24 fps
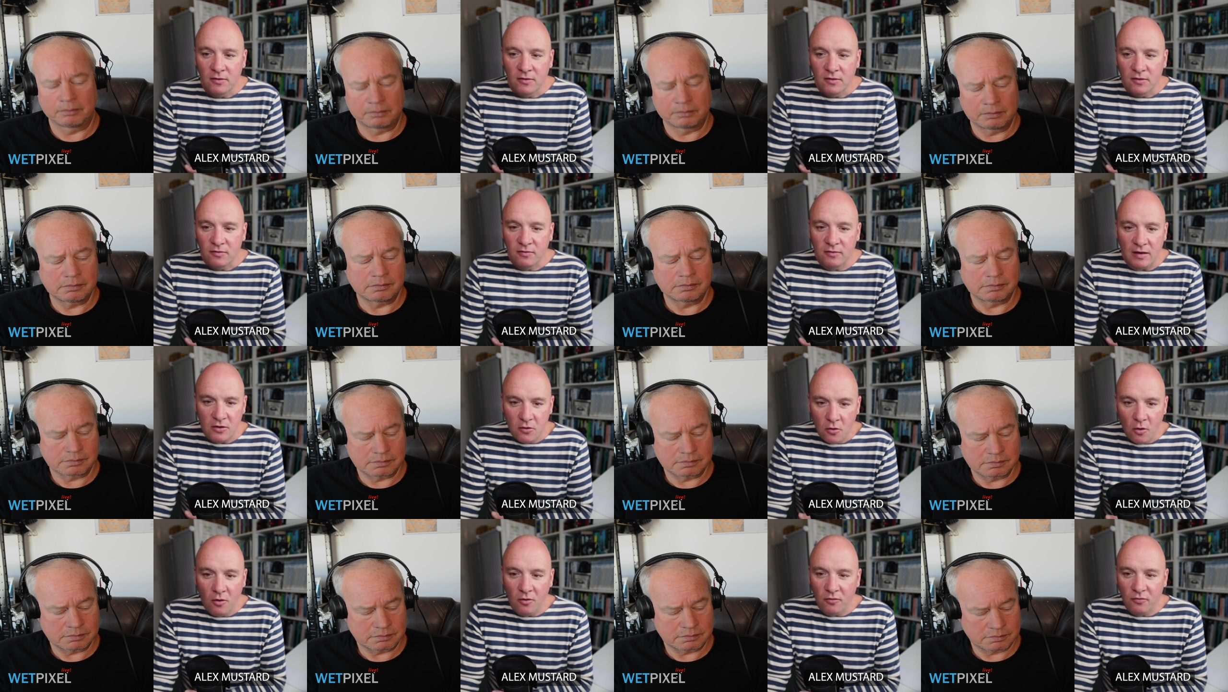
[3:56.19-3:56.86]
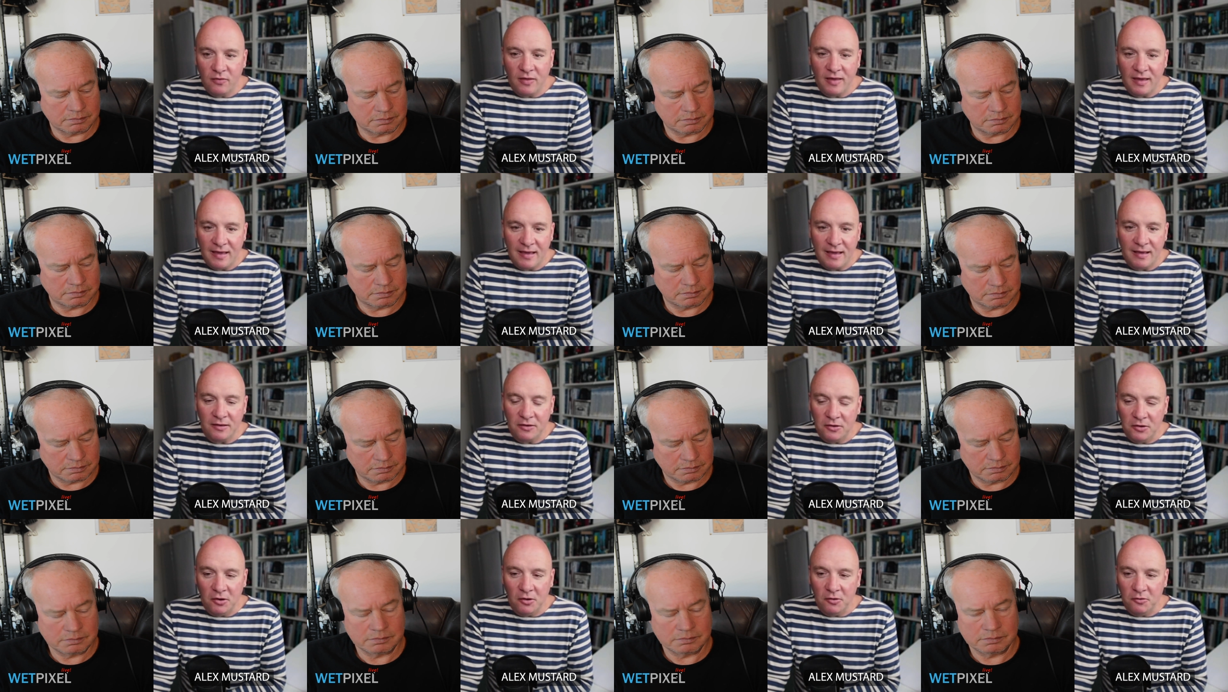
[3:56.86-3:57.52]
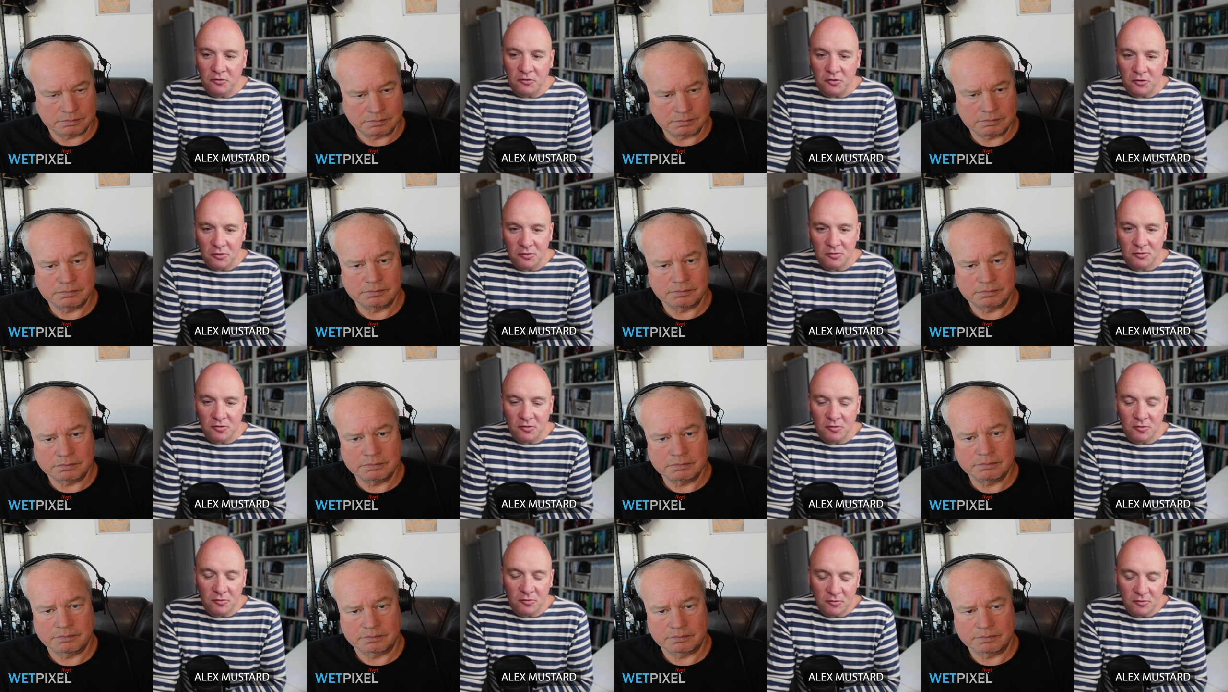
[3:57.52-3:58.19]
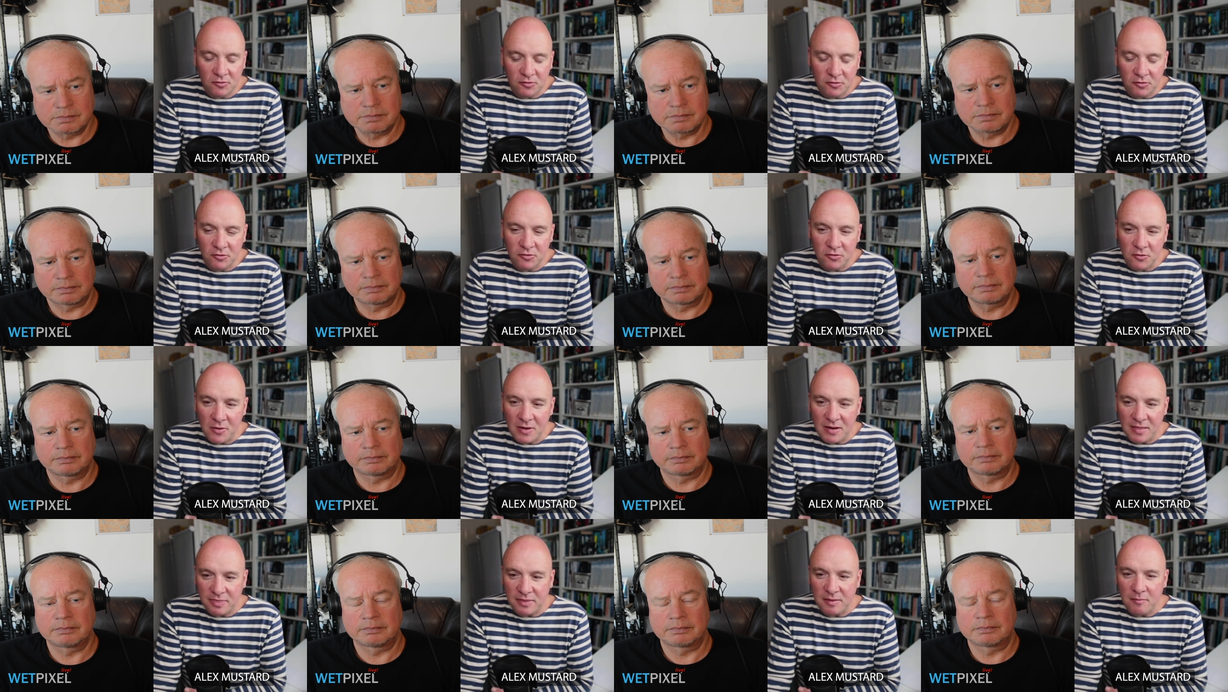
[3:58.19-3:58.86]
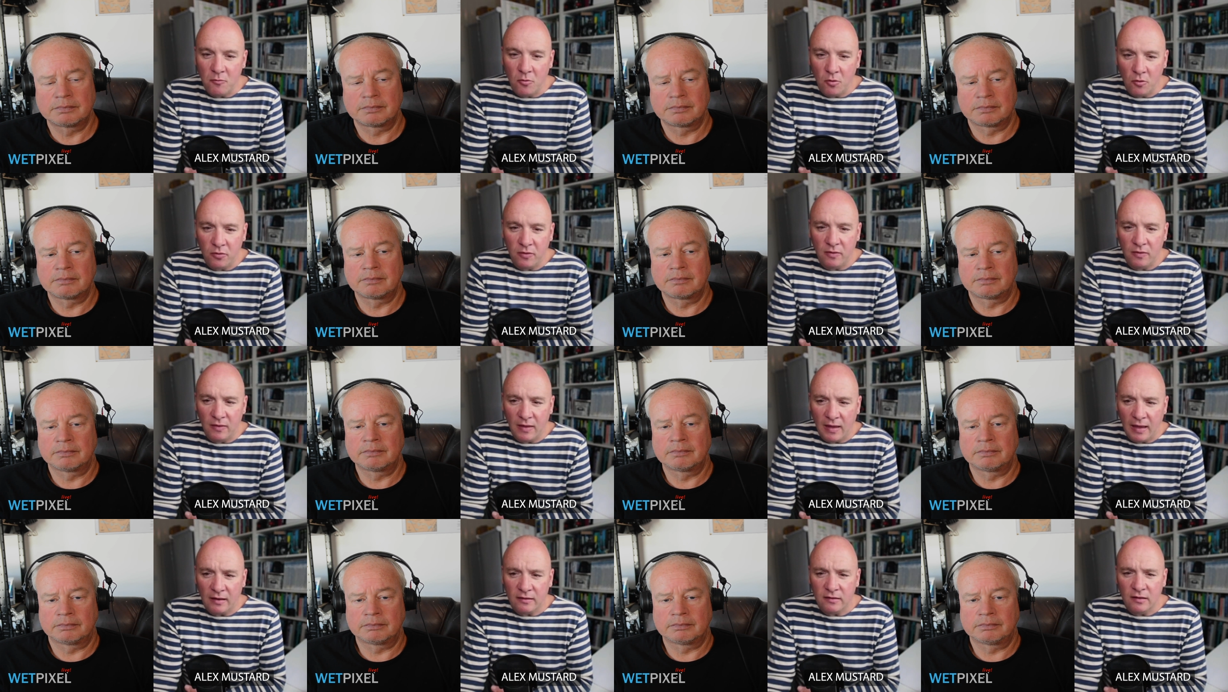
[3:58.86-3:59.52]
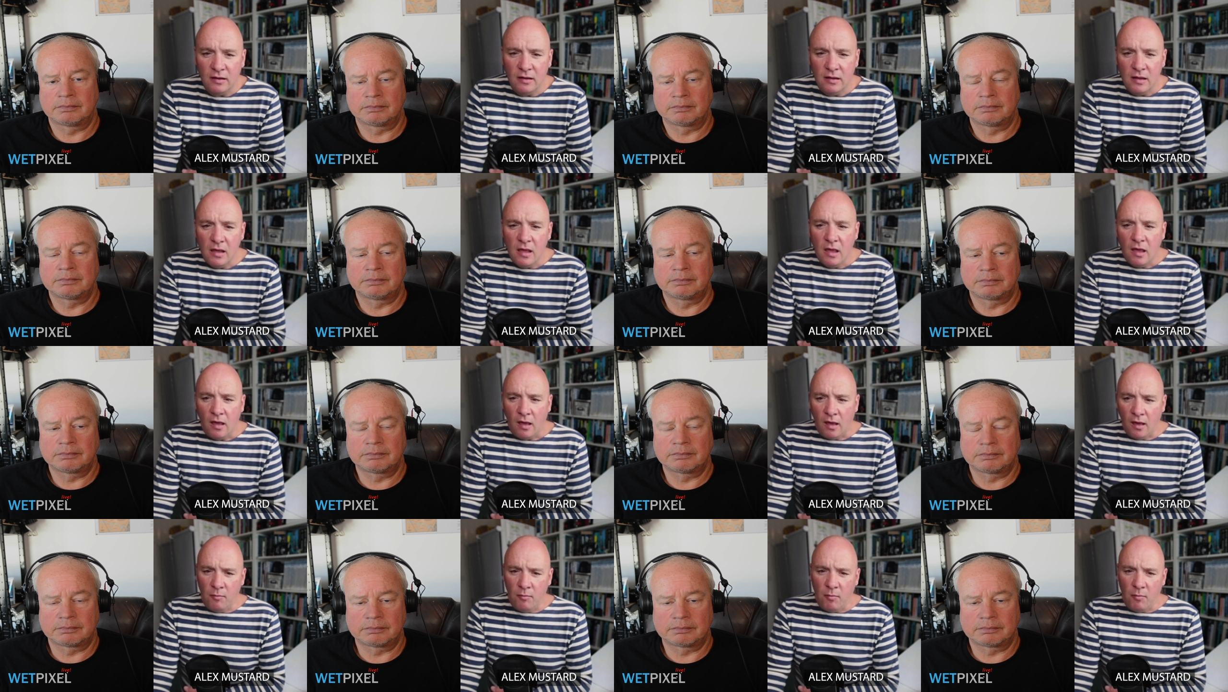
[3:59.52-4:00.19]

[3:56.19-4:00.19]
Speaker 1: They're not there, you know, to to to do anything more than that. Um,